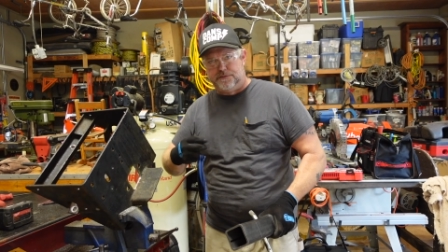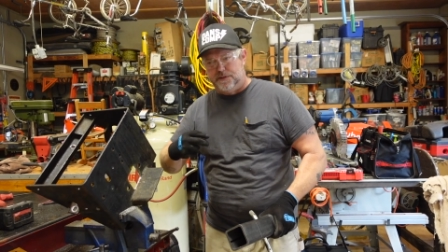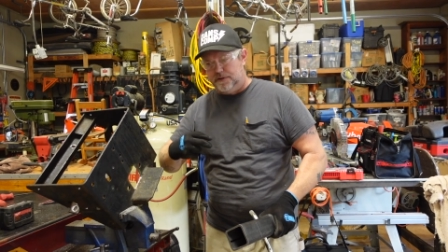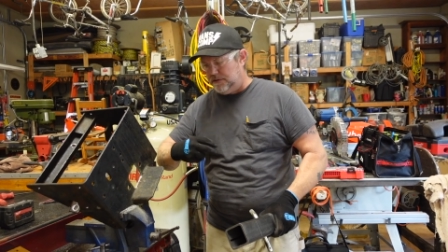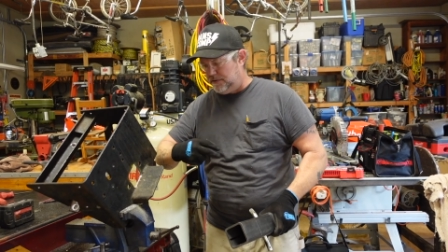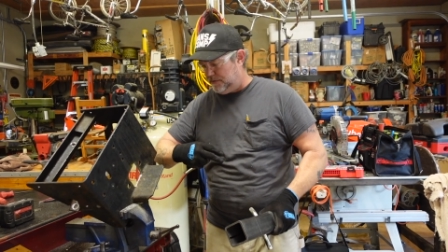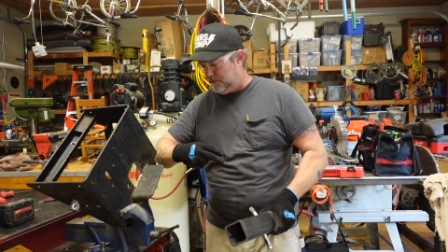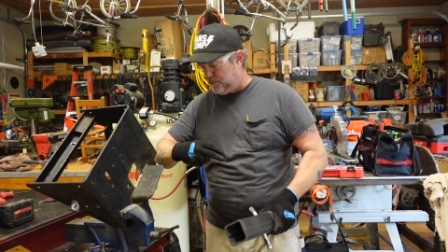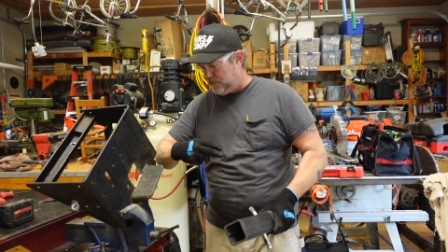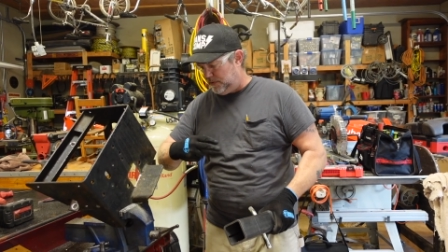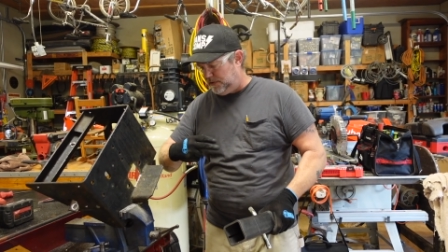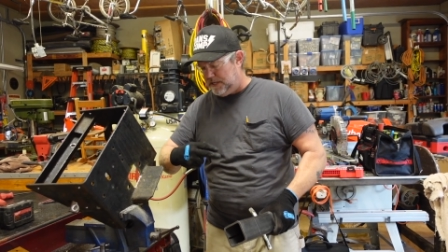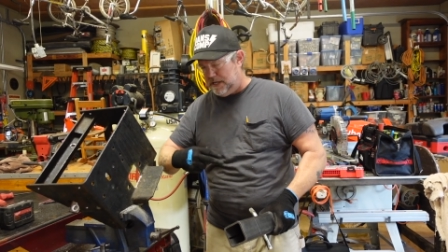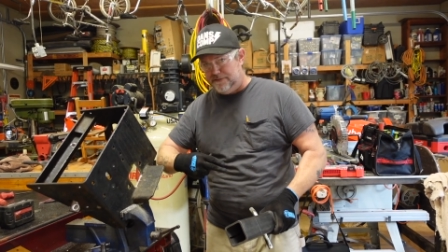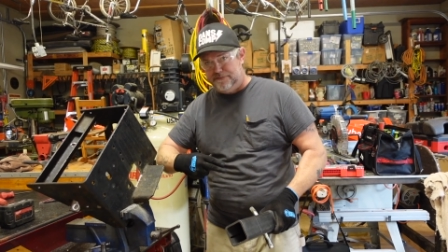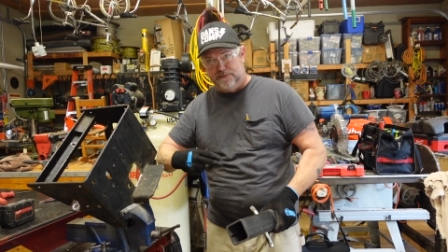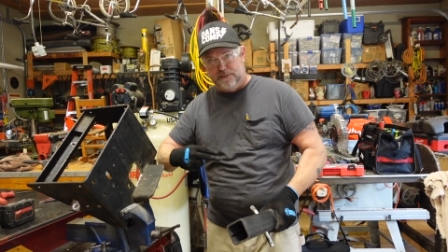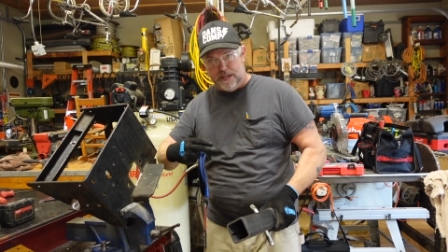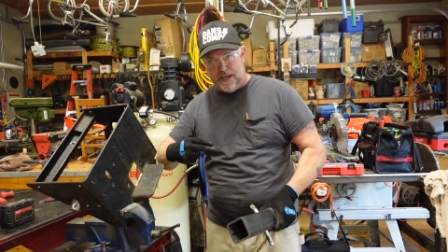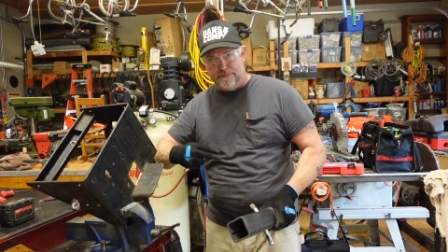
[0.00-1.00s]
to
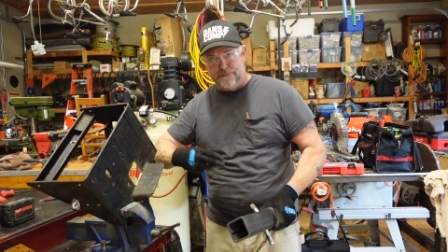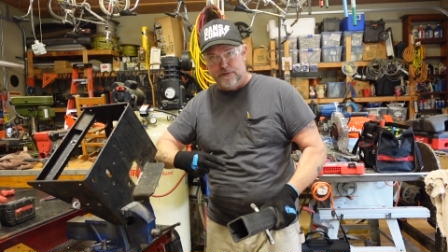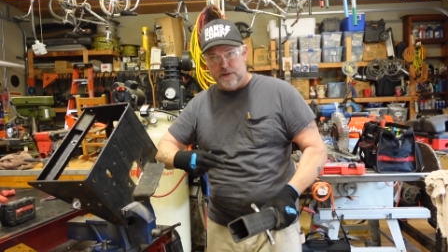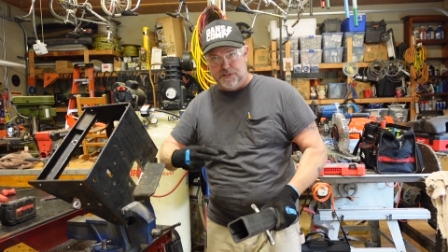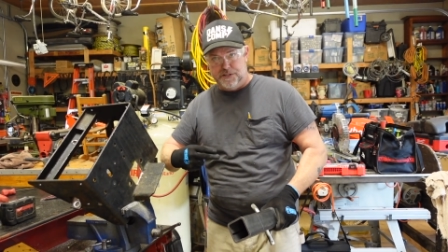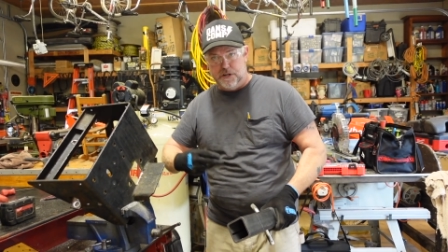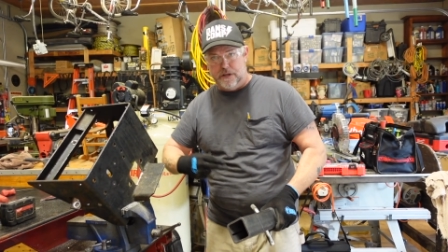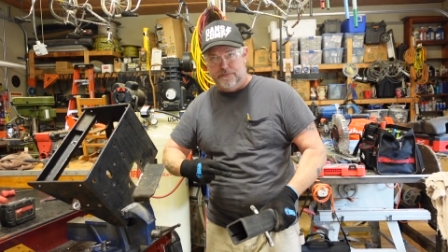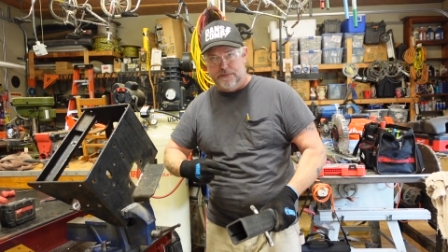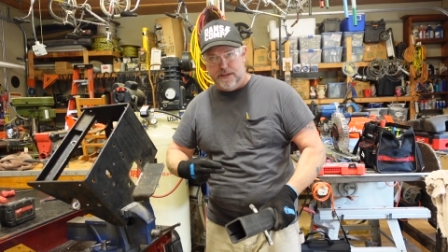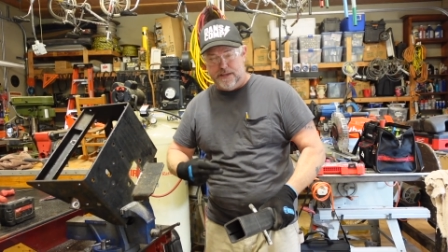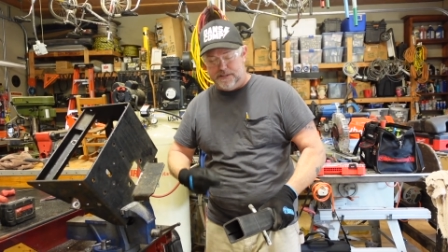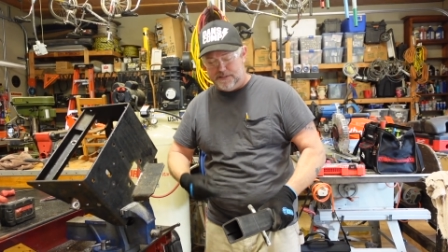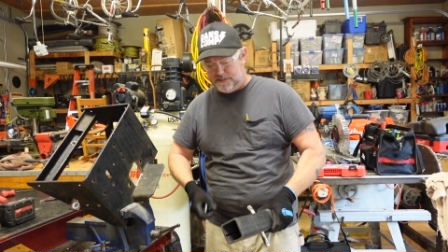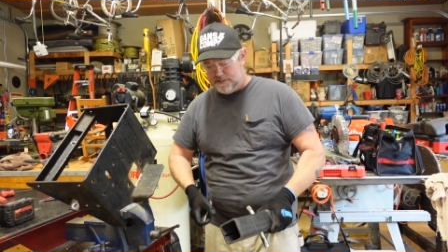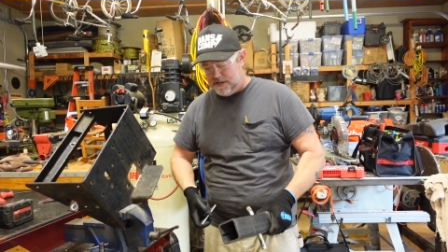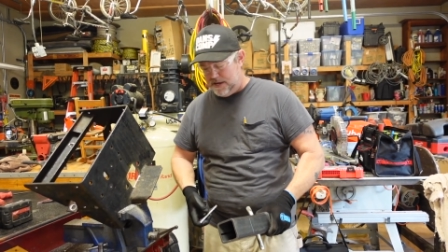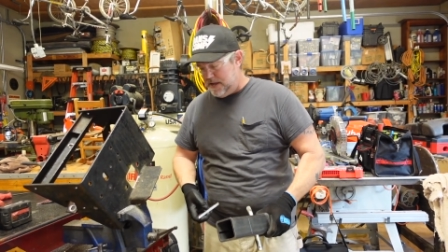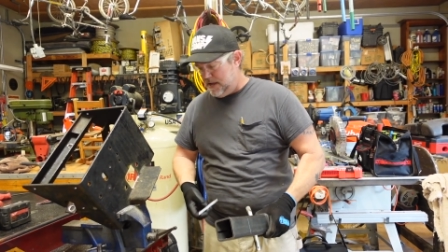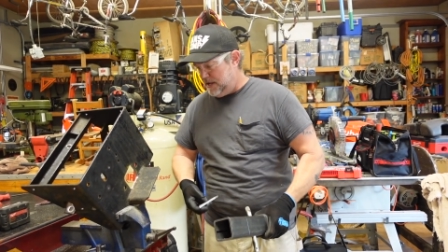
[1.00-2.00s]
relieve leverage on
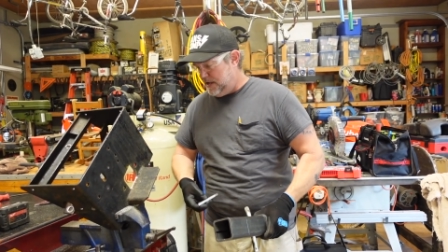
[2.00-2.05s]
this.